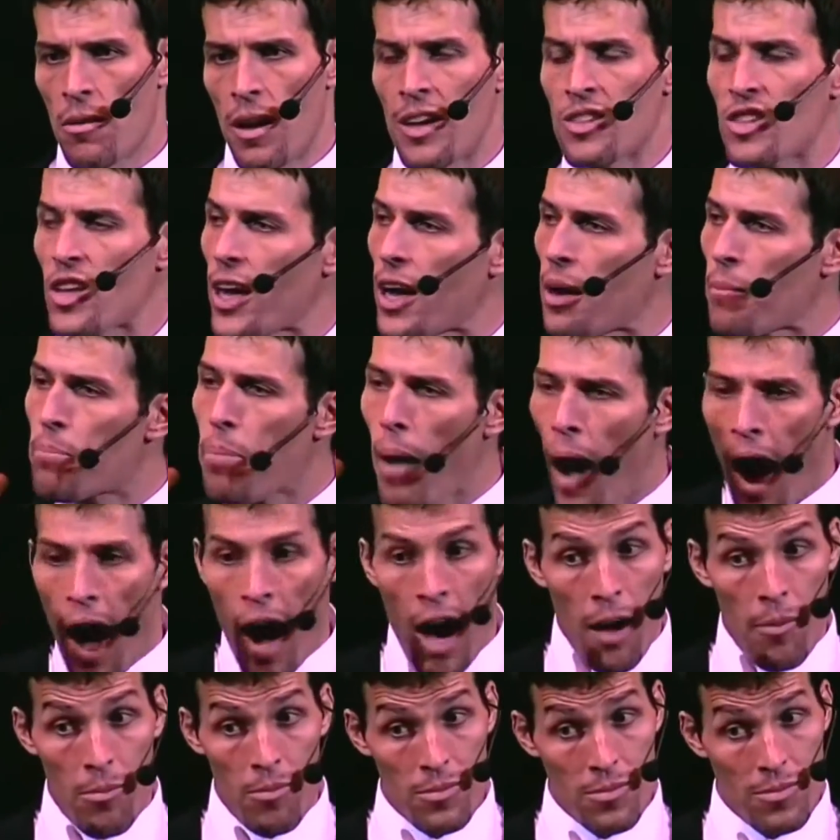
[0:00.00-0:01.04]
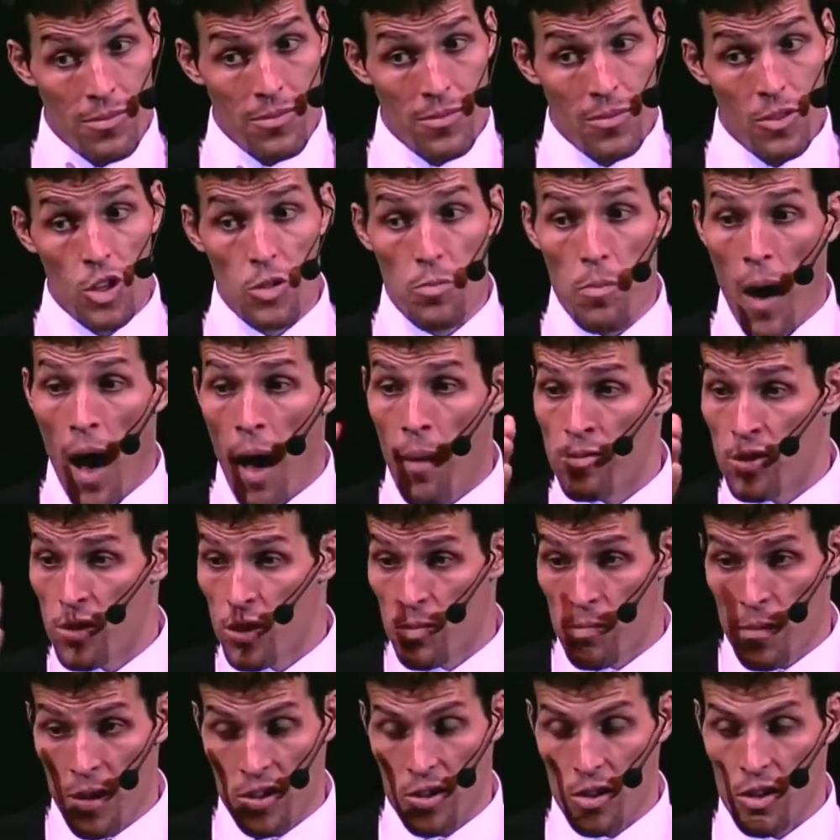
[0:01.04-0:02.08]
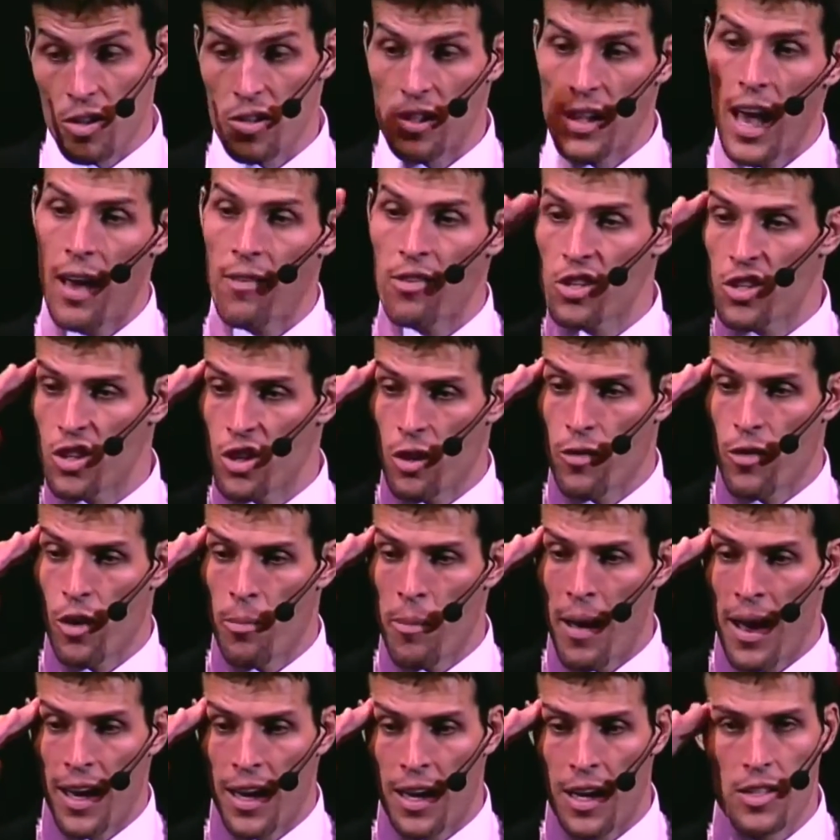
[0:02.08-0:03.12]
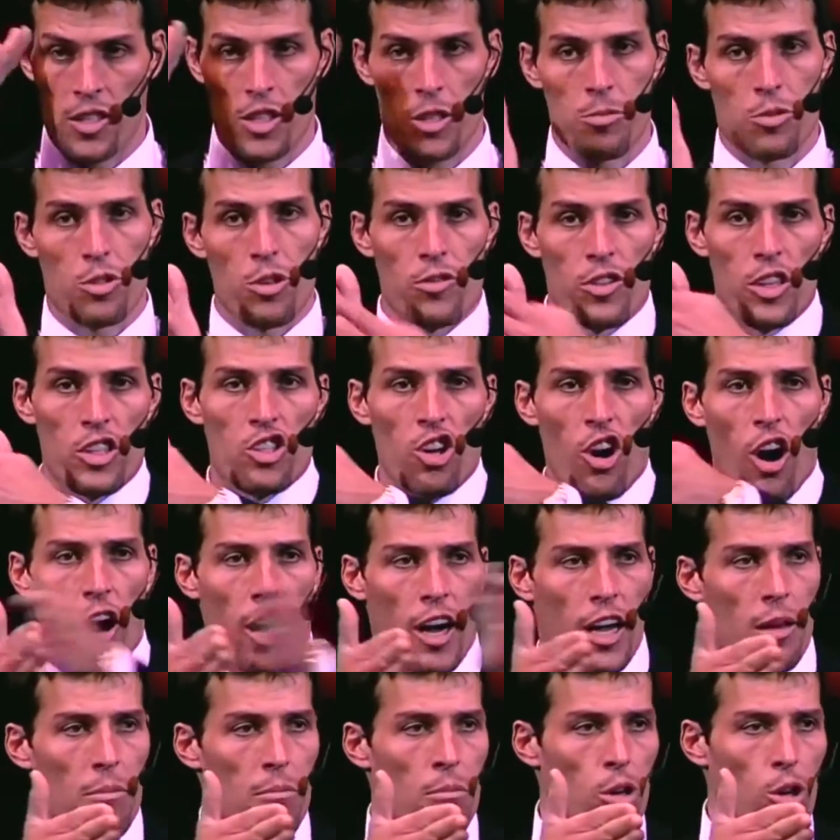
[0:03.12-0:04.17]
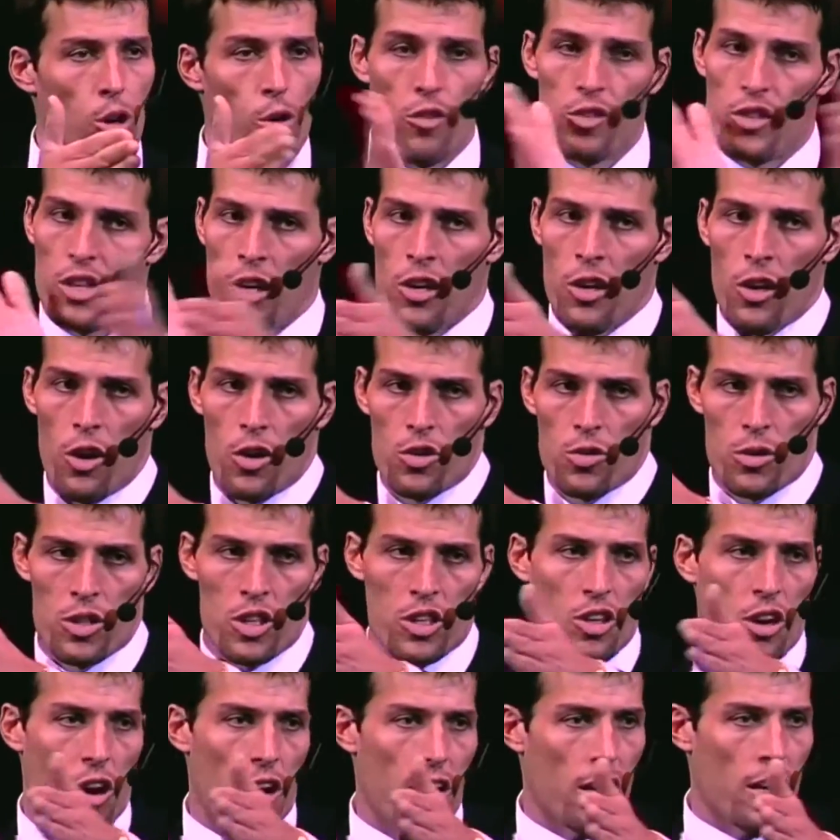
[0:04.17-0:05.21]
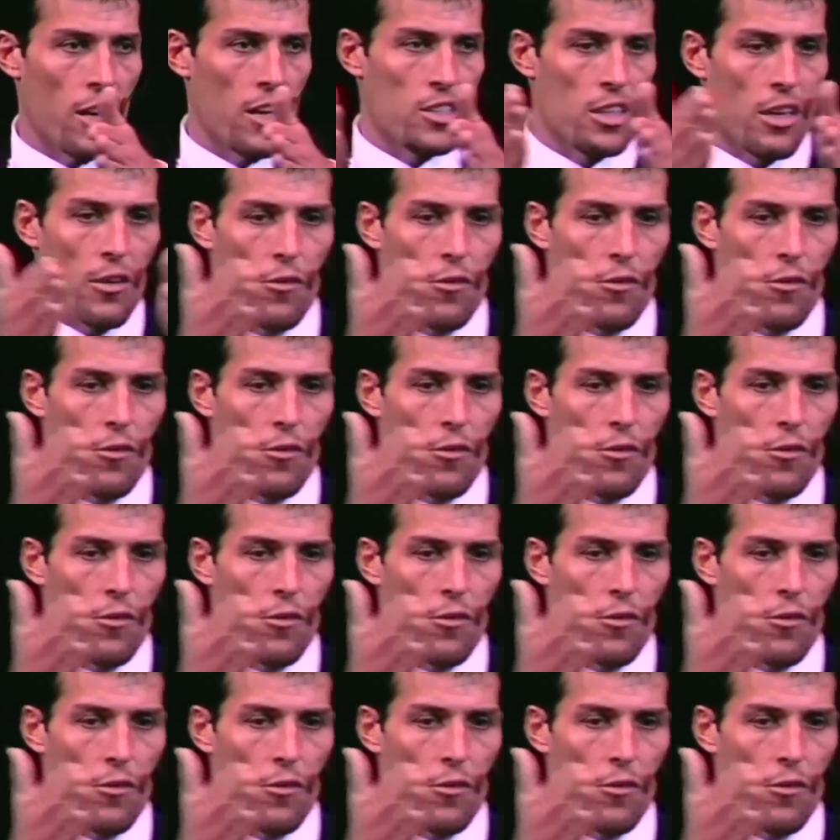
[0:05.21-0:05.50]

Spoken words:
It's like a bomb. Those bombs, those missiles, they have a servo mechanism. So if the target moves, it knows what the target is,